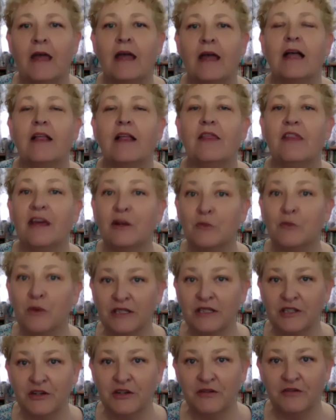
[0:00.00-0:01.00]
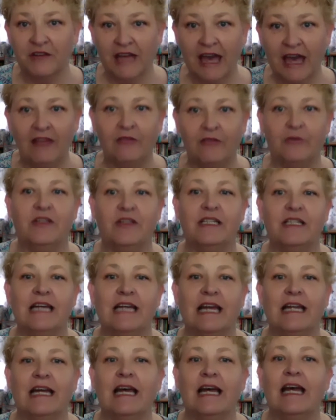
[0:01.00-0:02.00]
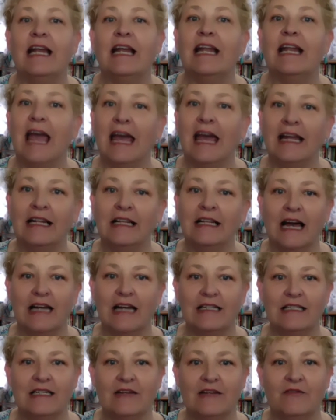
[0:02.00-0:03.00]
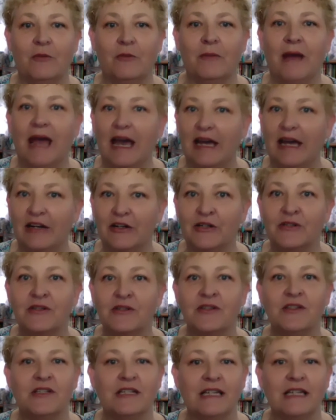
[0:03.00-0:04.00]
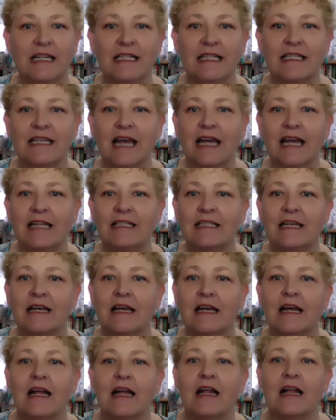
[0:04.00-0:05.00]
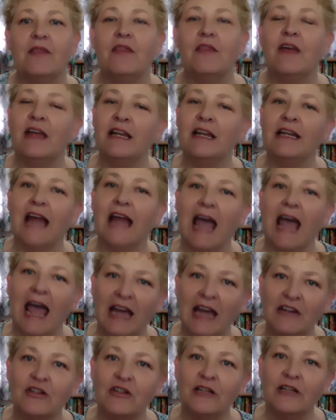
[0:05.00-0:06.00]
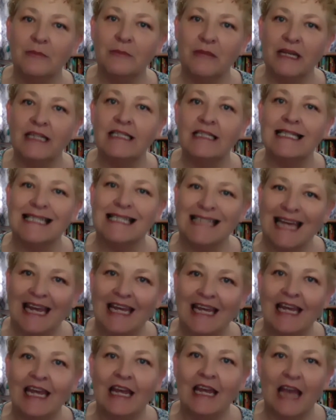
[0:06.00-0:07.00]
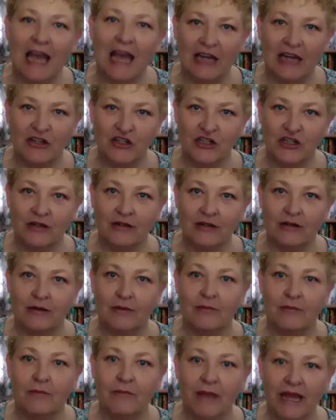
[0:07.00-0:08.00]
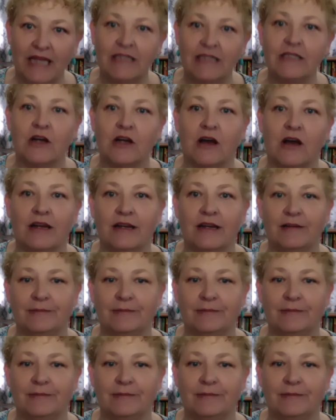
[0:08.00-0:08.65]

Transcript: Then once you've gathered the data and analyzed it for patterns and insights, then it actually means taking action based on it.